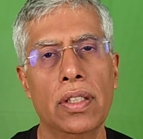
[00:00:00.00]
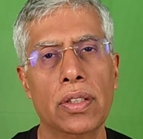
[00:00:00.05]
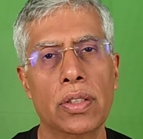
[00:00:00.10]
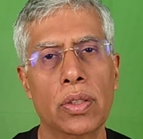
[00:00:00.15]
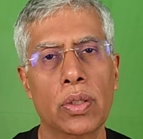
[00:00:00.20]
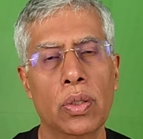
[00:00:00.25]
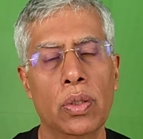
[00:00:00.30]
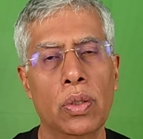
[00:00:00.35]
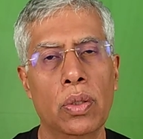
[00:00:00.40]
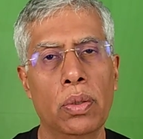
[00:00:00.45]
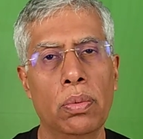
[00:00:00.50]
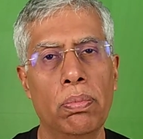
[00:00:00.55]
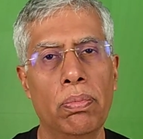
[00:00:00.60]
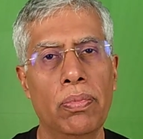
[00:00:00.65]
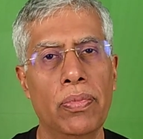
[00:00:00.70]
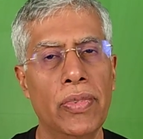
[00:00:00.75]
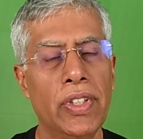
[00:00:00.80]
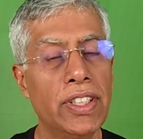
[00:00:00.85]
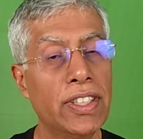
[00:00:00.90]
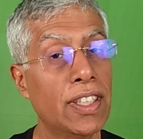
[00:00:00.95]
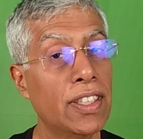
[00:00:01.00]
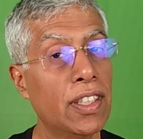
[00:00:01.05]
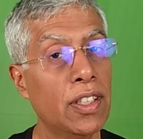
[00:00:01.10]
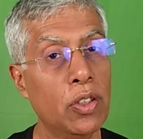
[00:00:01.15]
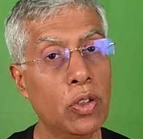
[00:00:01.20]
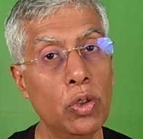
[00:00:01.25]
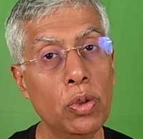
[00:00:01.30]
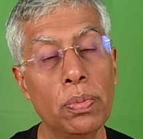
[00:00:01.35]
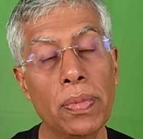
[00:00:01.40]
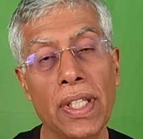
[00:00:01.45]
So these are the
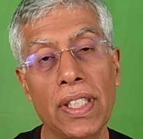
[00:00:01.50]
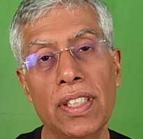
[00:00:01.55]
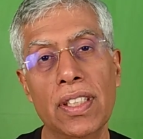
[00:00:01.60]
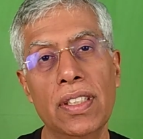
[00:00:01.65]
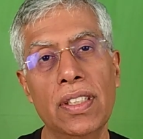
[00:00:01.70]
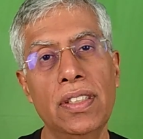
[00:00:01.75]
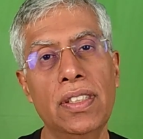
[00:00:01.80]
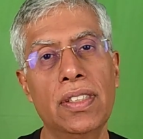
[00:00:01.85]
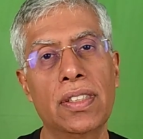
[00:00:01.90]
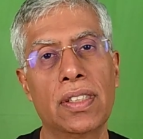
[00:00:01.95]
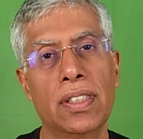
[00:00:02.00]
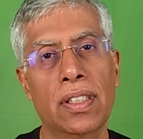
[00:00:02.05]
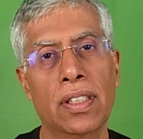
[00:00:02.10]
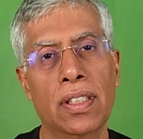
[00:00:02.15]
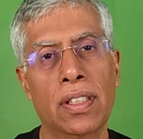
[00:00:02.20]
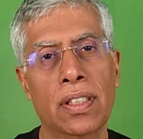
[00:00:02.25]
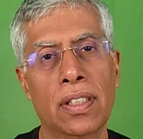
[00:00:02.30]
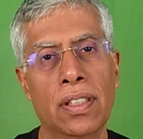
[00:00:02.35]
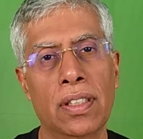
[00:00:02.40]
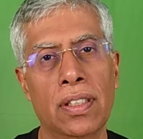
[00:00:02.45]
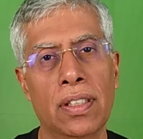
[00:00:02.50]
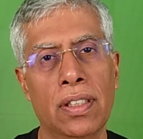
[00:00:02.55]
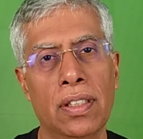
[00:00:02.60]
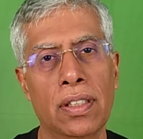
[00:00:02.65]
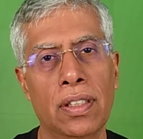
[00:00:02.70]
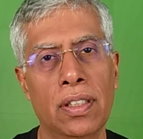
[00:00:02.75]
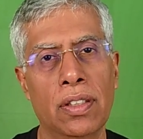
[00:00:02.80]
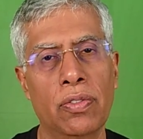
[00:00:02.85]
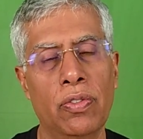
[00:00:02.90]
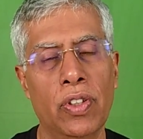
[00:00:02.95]
two methods
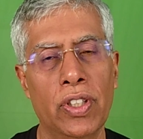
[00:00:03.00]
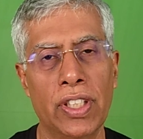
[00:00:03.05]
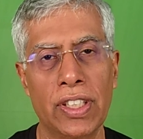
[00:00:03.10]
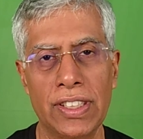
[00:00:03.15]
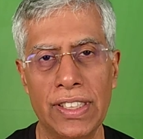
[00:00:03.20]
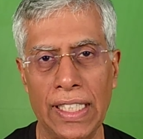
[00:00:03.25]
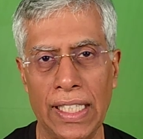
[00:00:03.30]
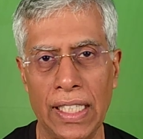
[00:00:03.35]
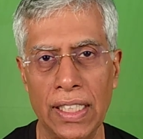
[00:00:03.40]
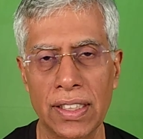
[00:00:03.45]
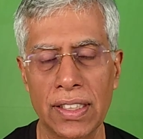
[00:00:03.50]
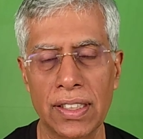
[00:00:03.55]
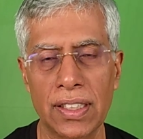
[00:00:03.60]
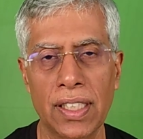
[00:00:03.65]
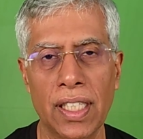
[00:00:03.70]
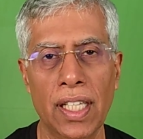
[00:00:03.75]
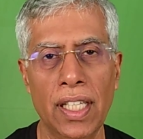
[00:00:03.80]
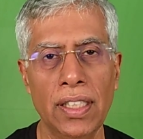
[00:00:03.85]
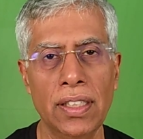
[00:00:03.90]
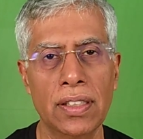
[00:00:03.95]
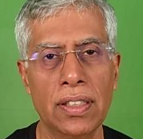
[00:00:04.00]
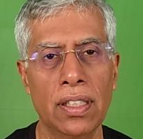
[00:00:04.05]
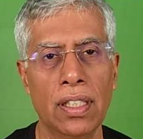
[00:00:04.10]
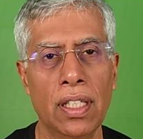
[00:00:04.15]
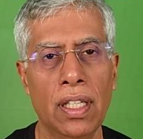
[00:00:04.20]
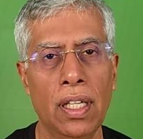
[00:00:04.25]
for the second stage.